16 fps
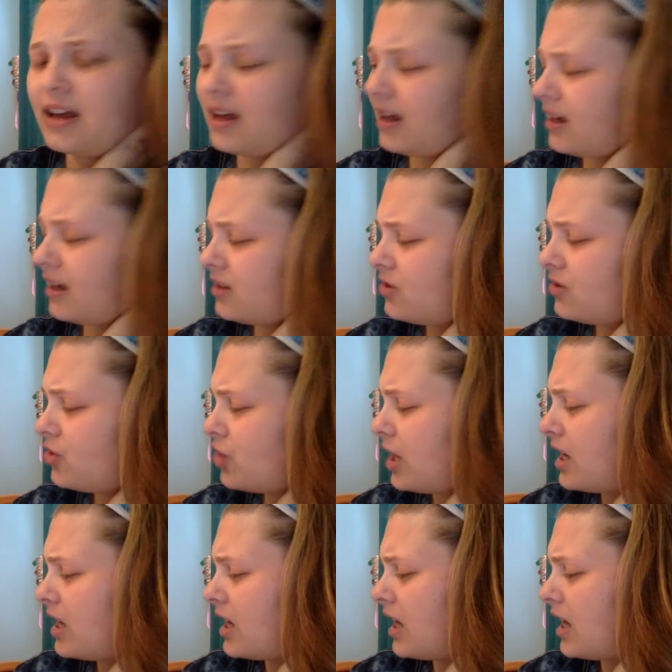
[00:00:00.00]
Hands
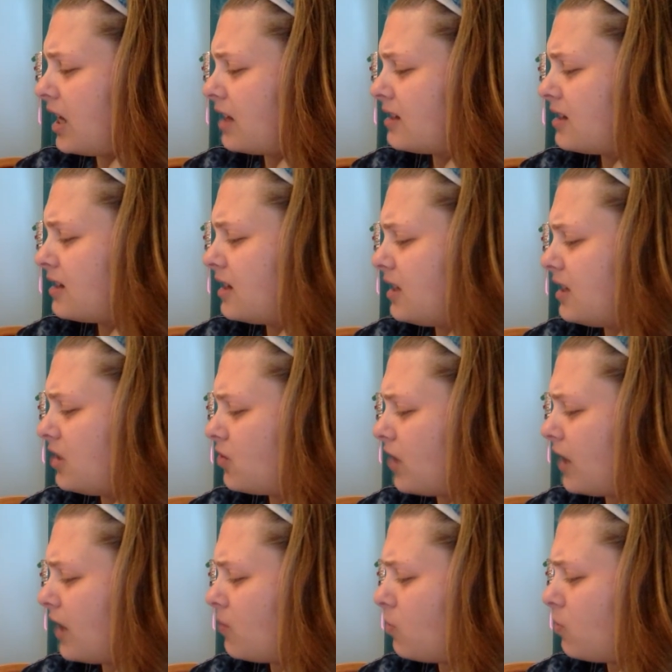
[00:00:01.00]
shaking, Sidney
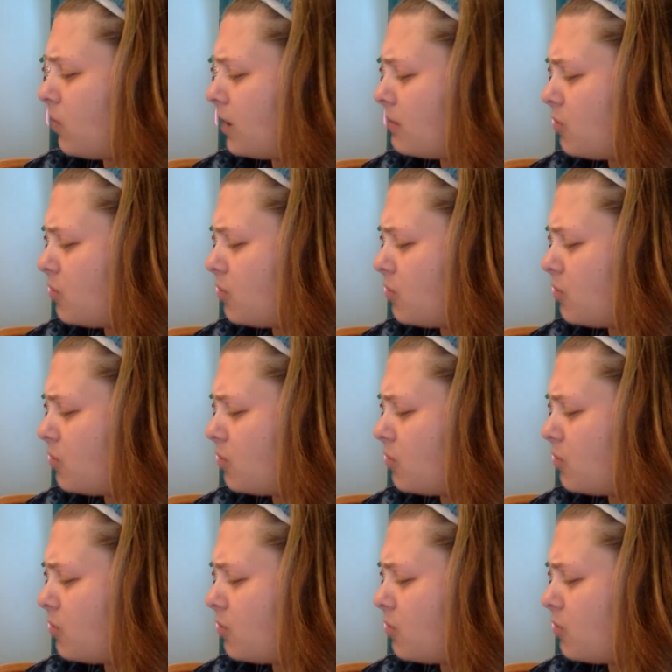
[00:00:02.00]
tried one